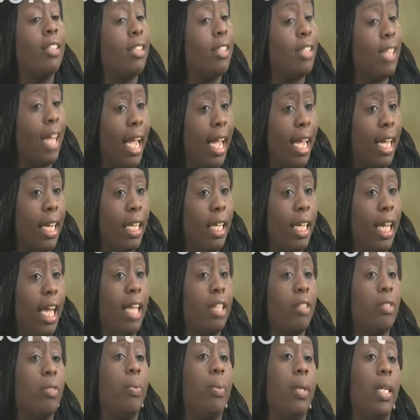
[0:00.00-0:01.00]
society
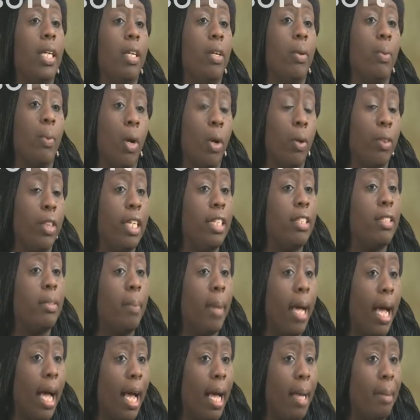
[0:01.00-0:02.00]
as we grow
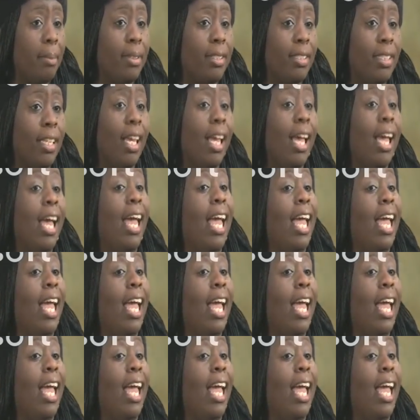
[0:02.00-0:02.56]
these moms,